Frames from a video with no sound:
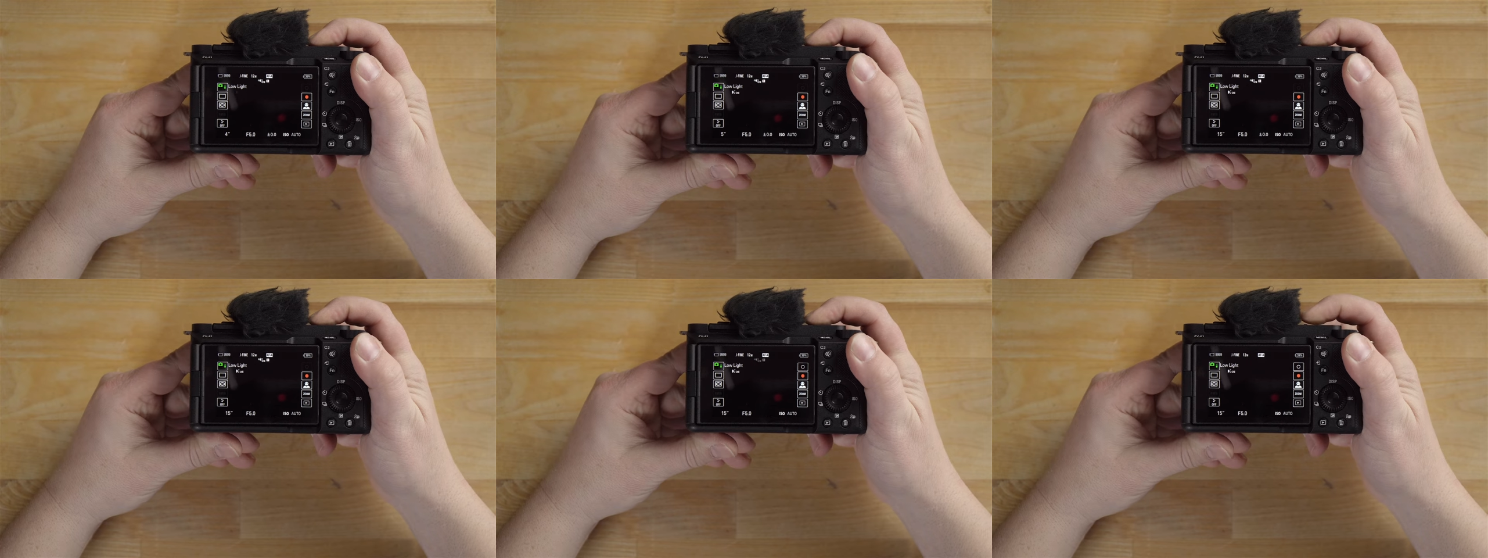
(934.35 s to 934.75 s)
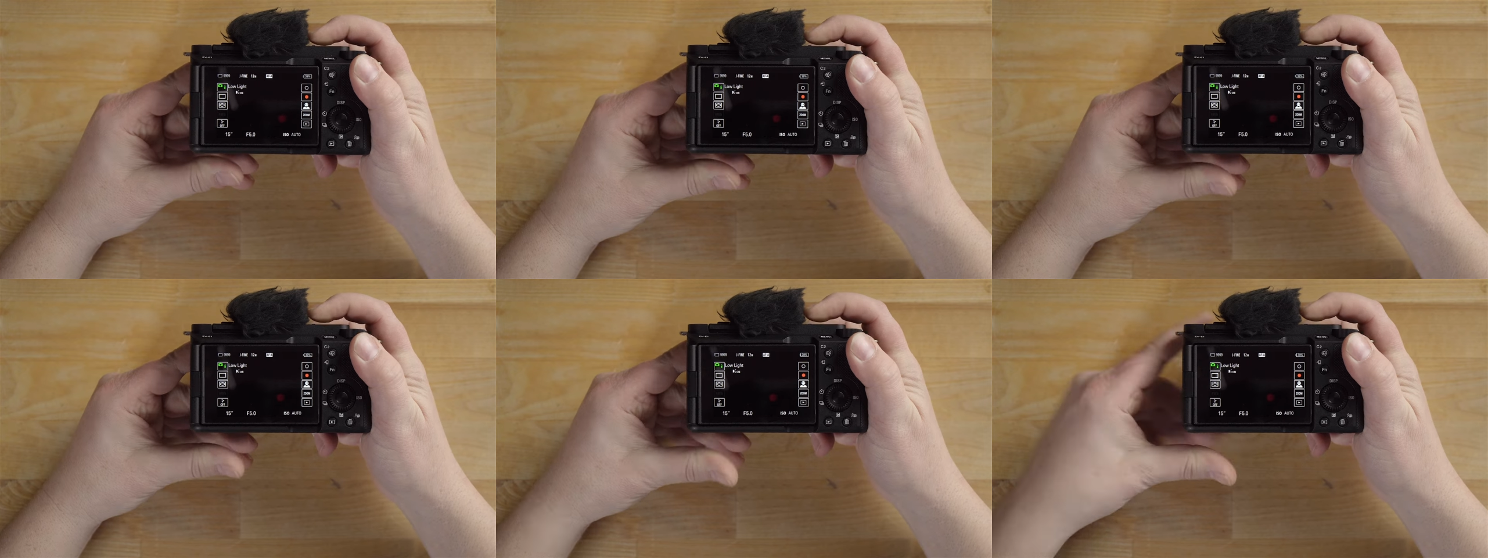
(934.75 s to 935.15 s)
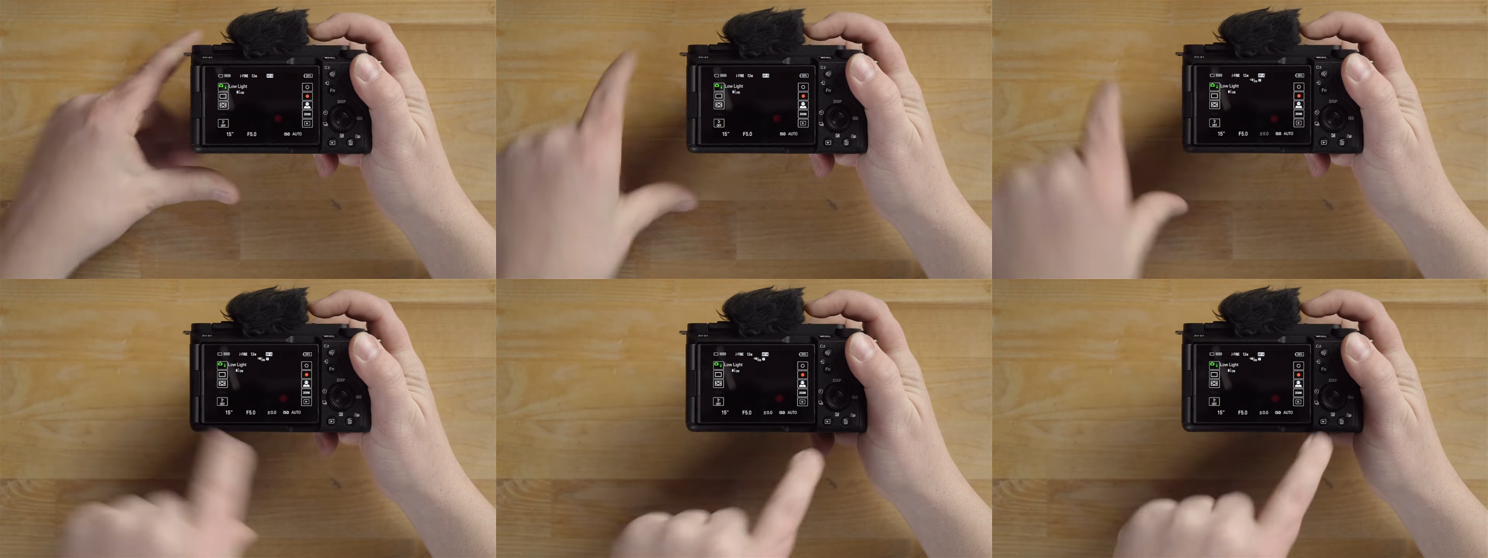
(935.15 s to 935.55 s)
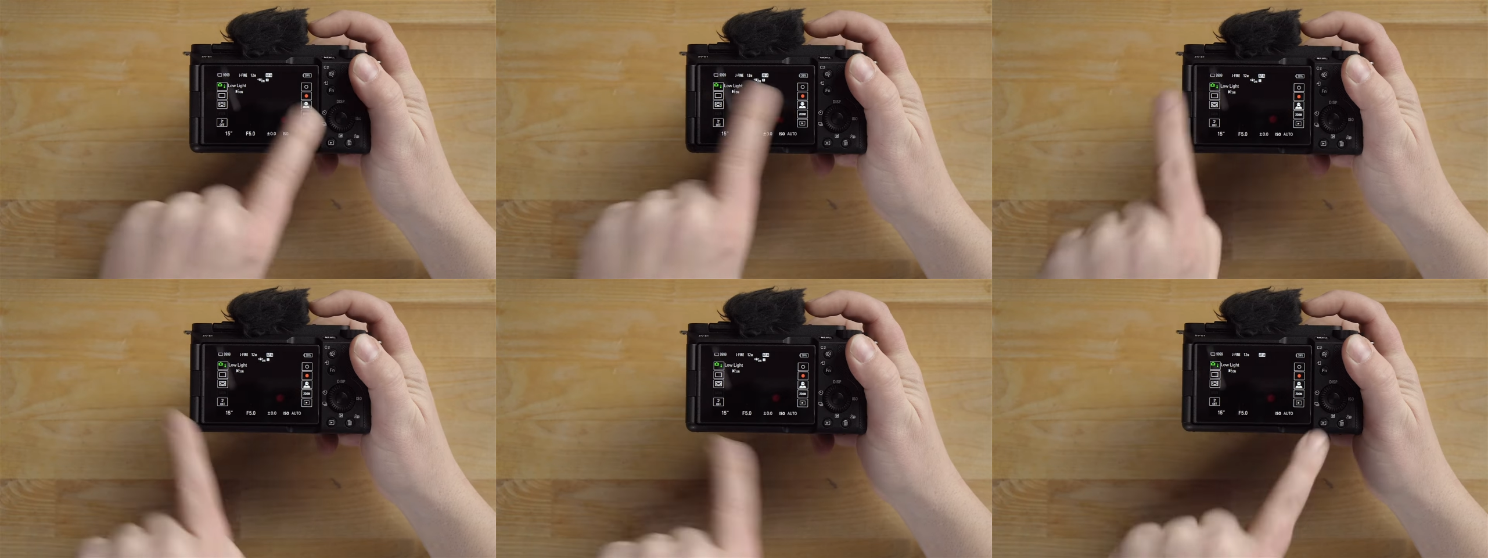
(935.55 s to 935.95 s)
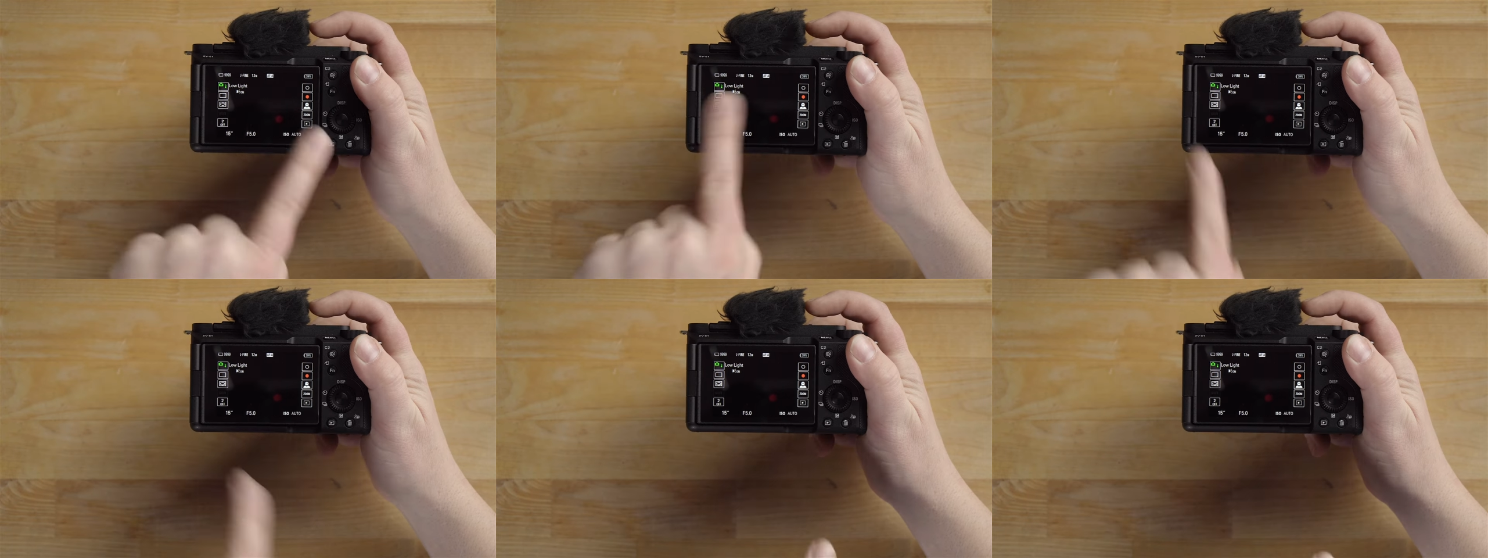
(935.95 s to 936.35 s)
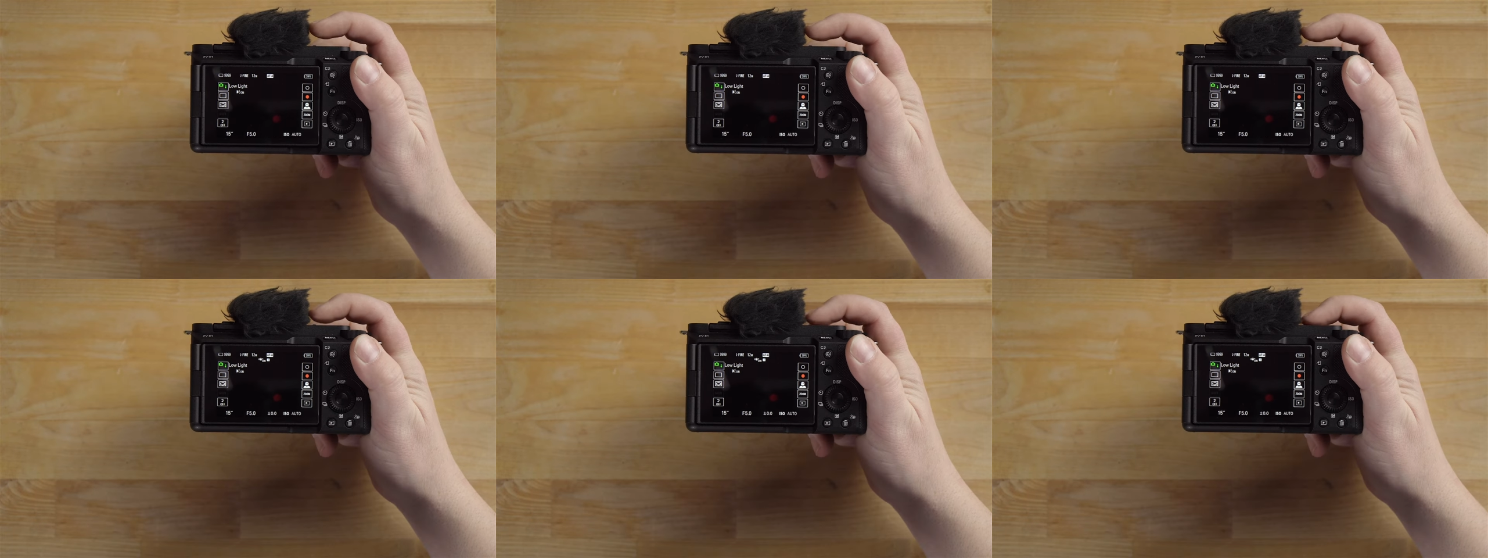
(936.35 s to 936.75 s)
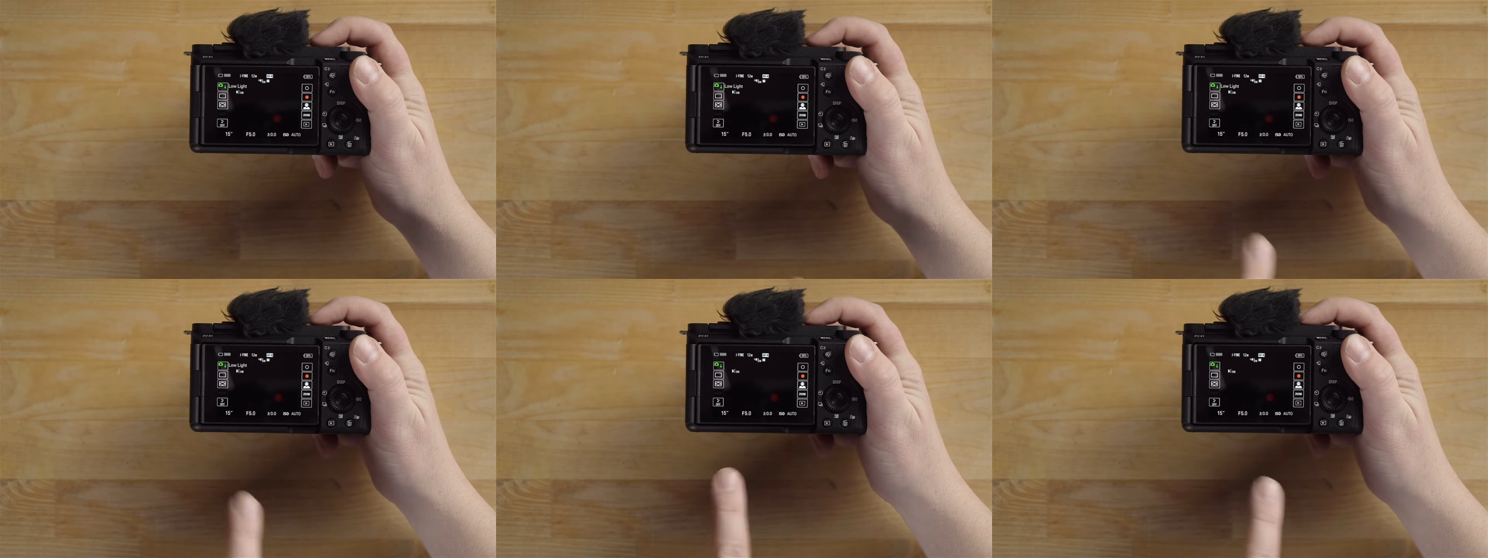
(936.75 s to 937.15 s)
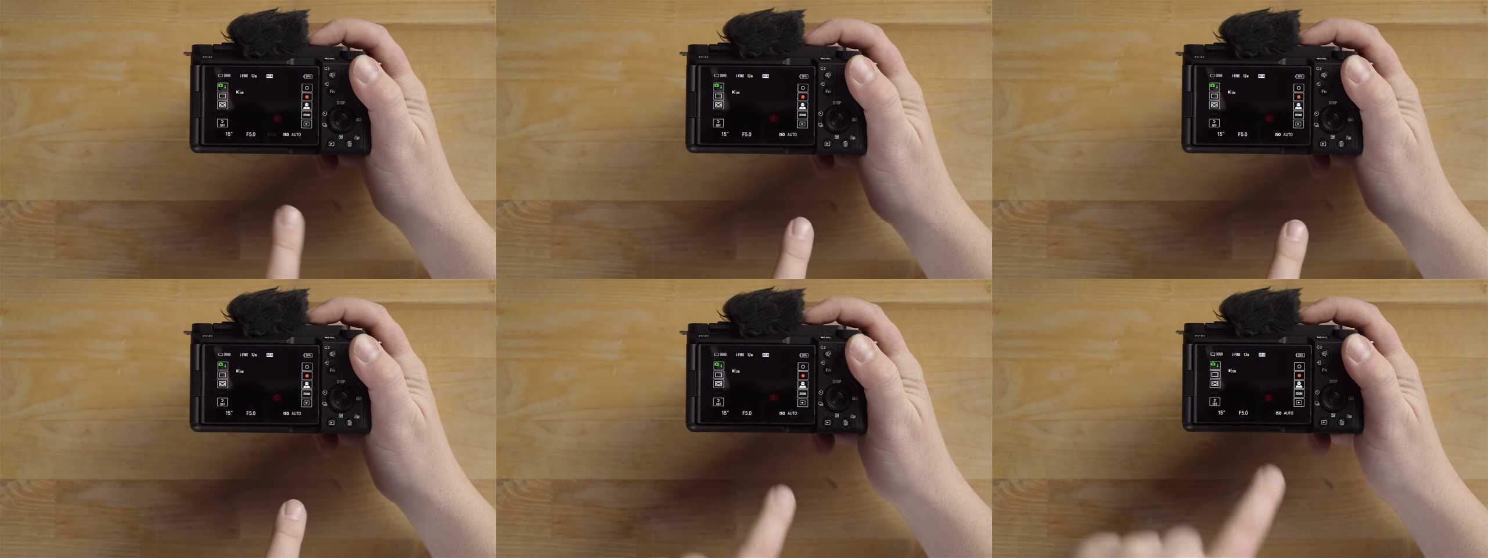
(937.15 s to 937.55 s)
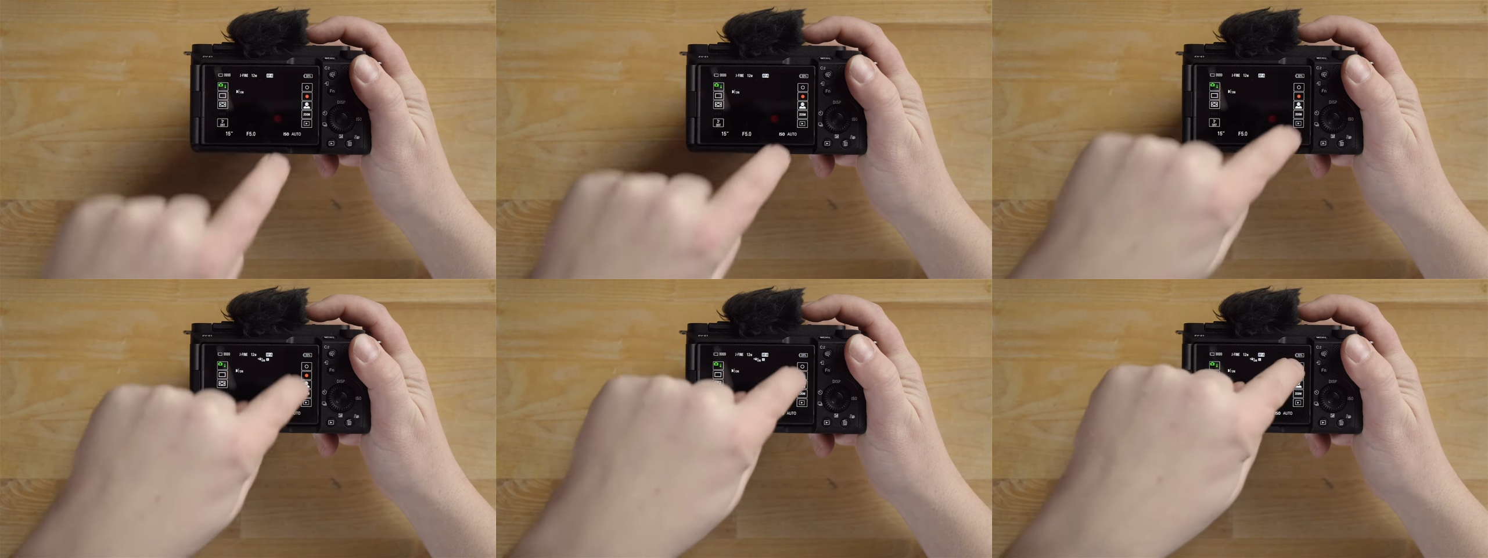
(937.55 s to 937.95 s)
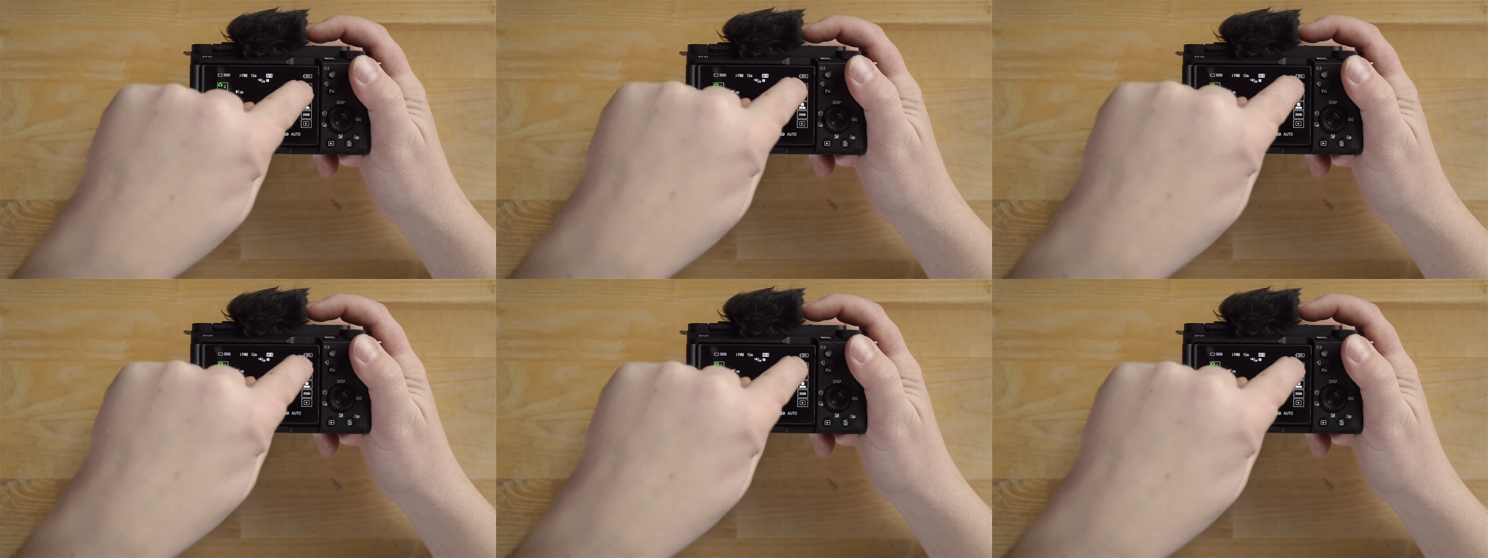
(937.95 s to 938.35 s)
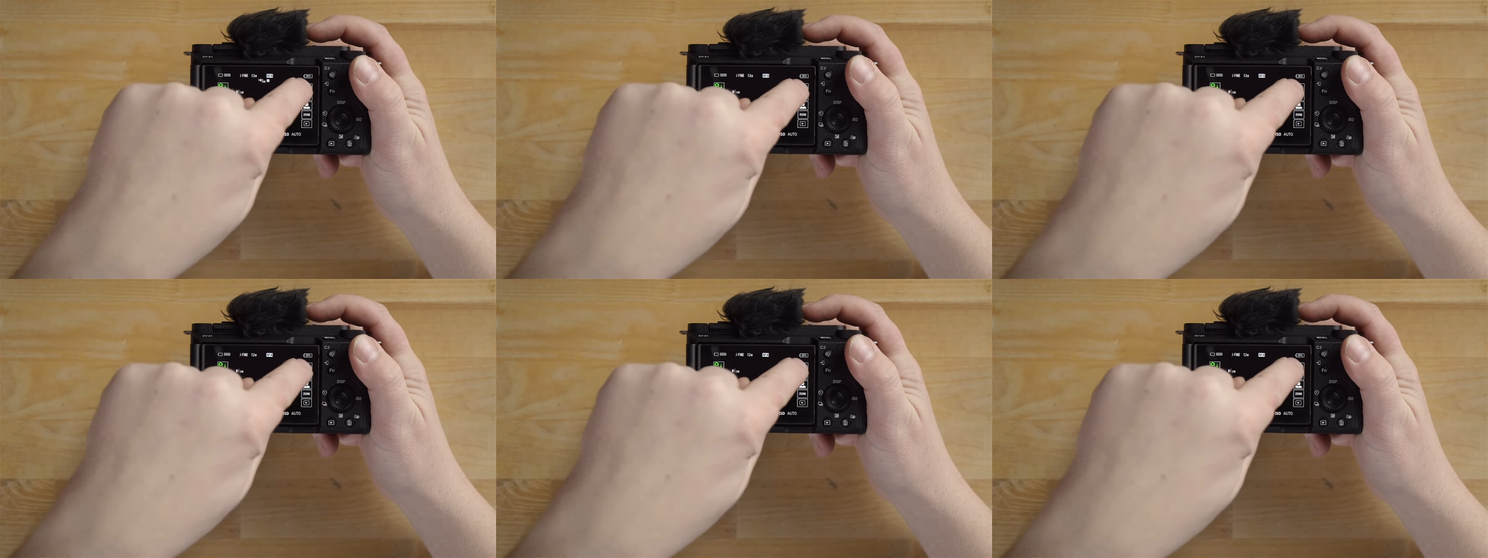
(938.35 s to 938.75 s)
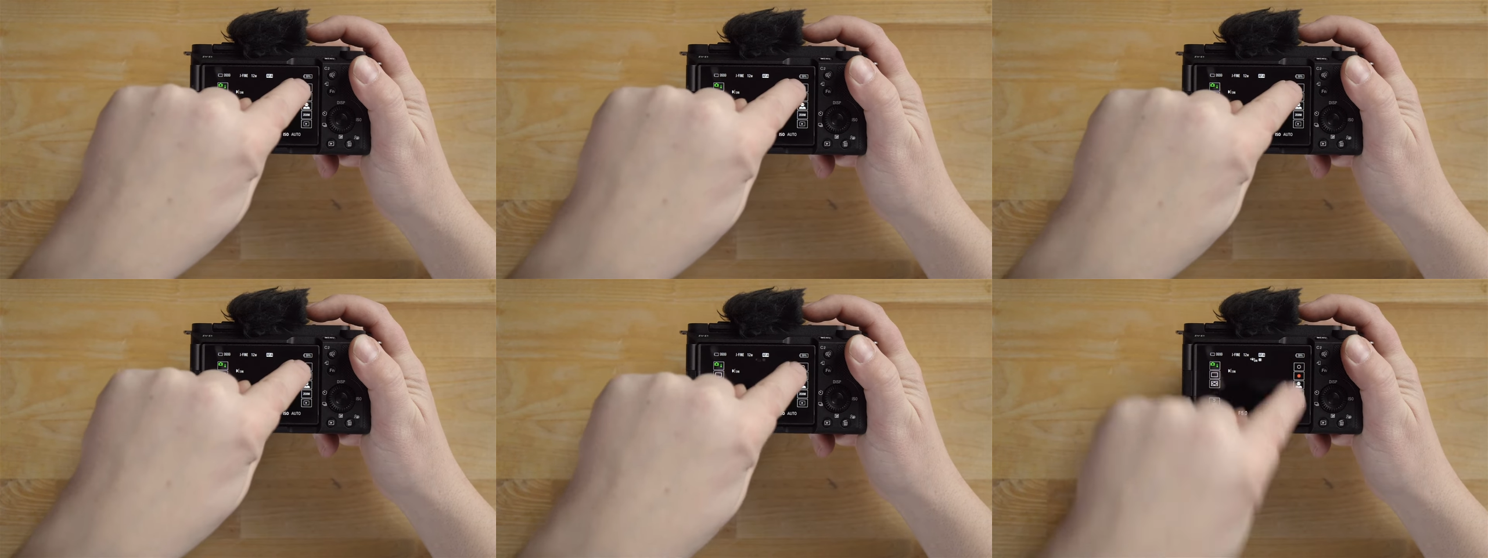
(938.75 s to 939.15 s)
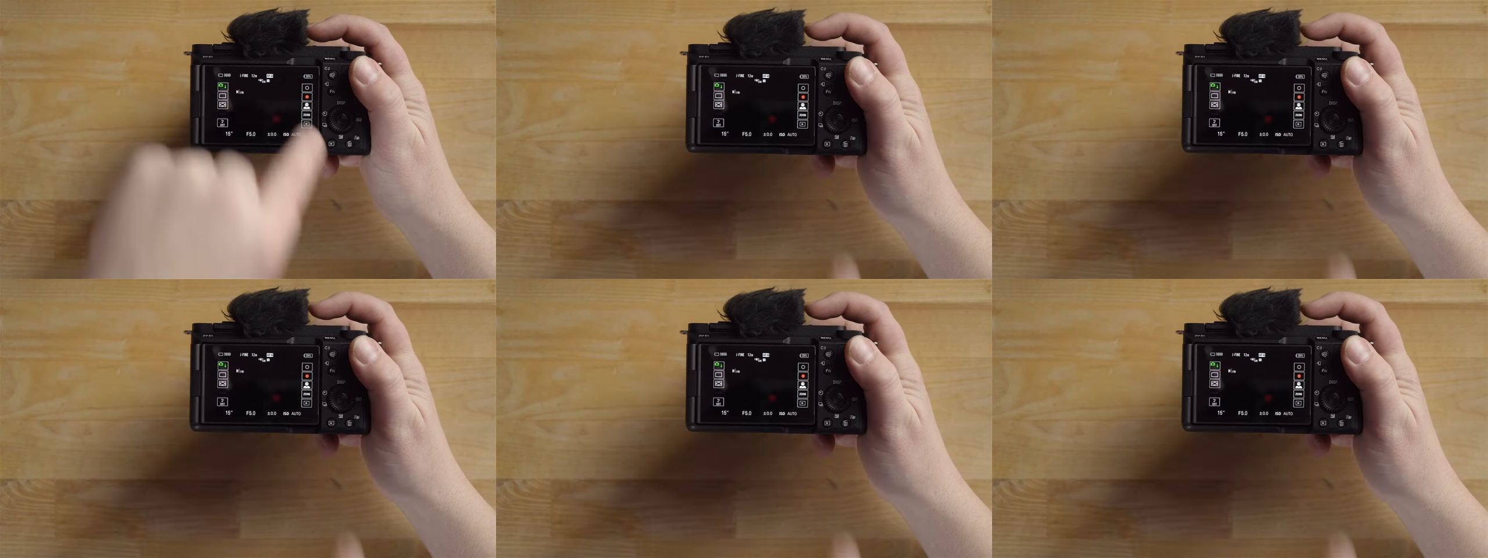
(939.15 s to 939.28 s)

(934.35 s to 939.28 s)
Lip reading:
No face is visible, so there are no lips to read.